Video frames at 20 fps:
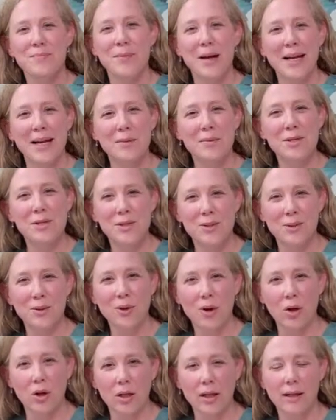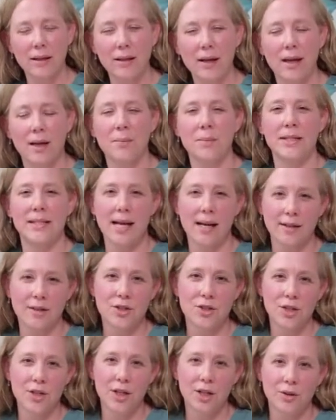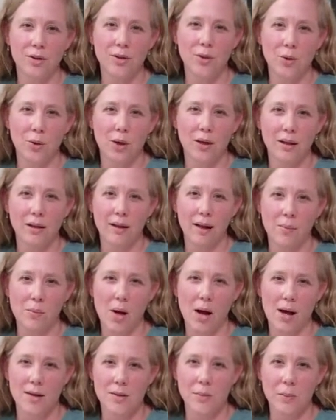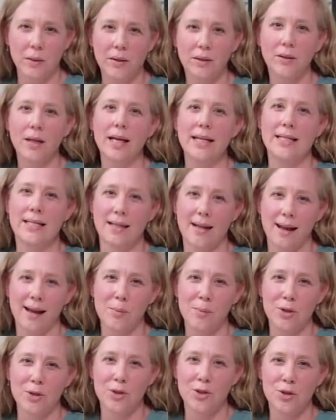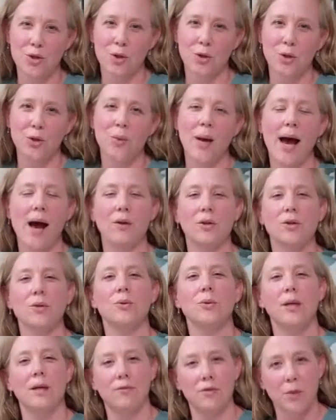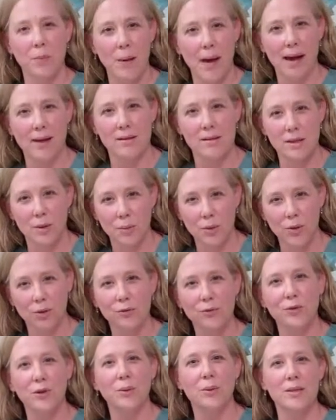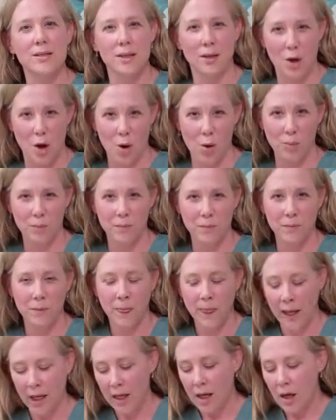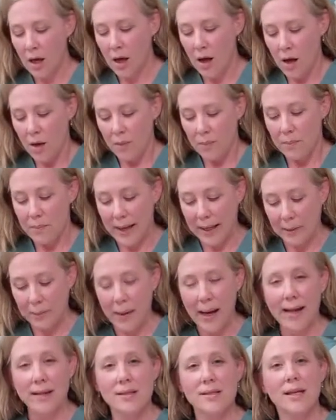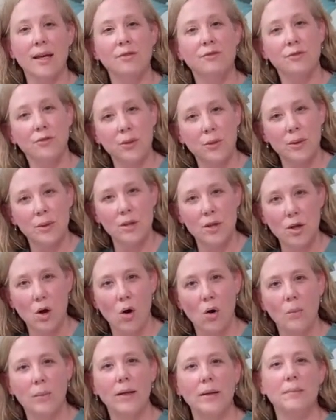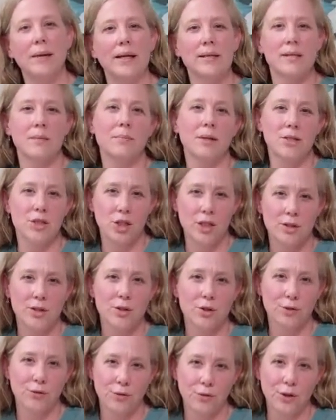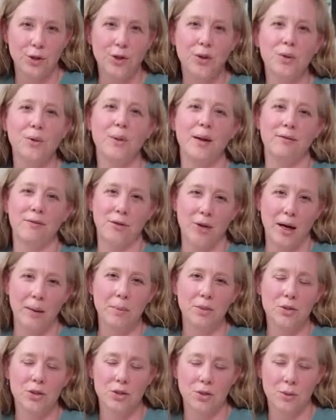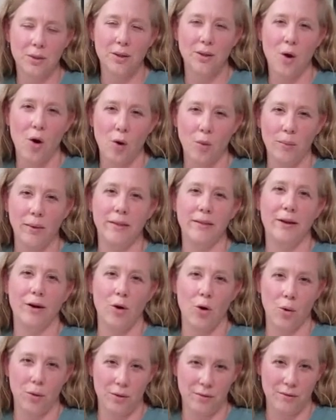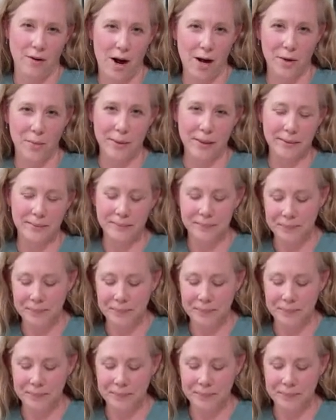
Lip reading: My name is Sue Kolka, and I'm a technician here at the Oradell Animal Hospital, and today I'm going to show you how to give your pet sub-Q fluids at home. Many pets get fluids at home, and it makes it much easier for you if you're able to do it at home in their own environment.